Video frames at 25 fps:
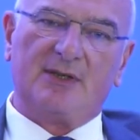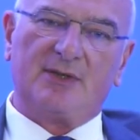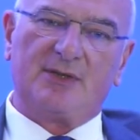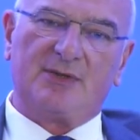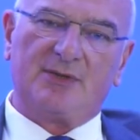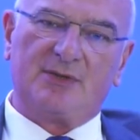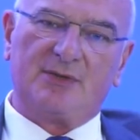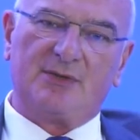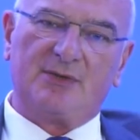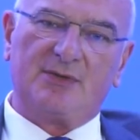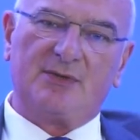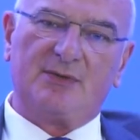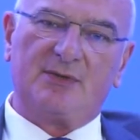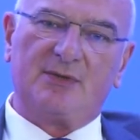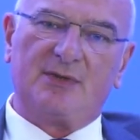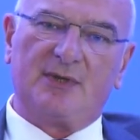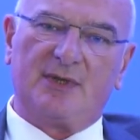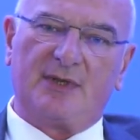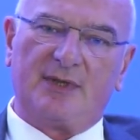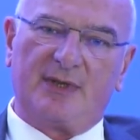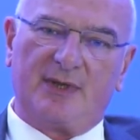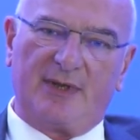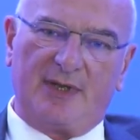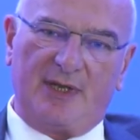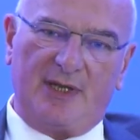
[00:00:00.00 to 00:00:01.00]
to
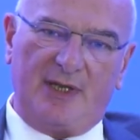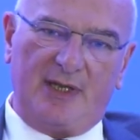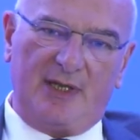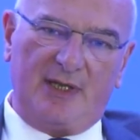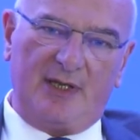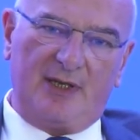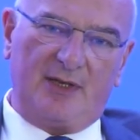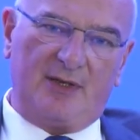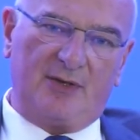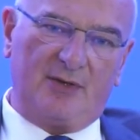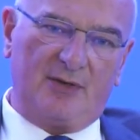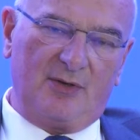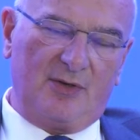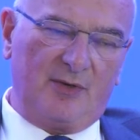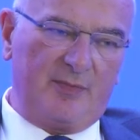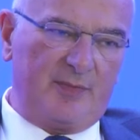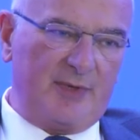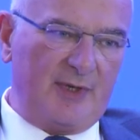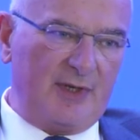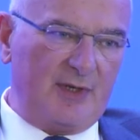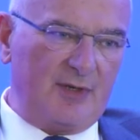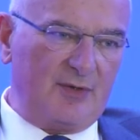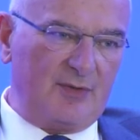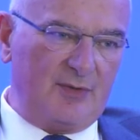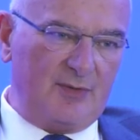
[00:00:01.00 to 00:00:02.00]
the
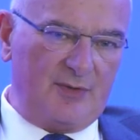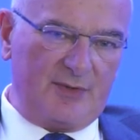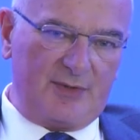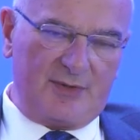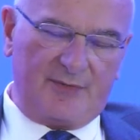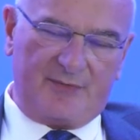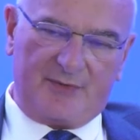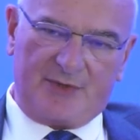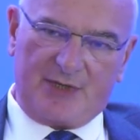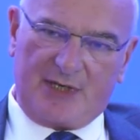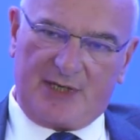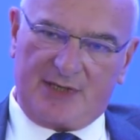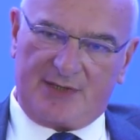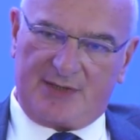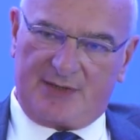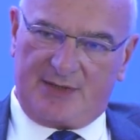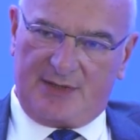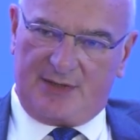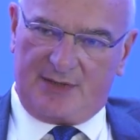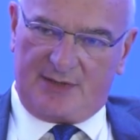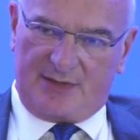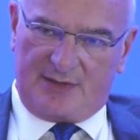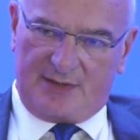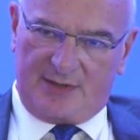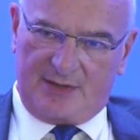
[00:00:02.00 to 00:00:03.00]
European Court of
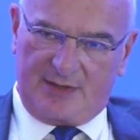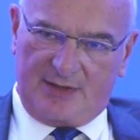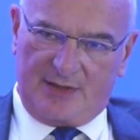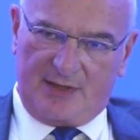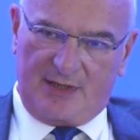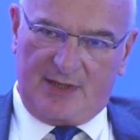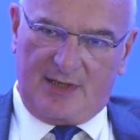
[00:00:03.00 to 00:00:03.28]
Justice.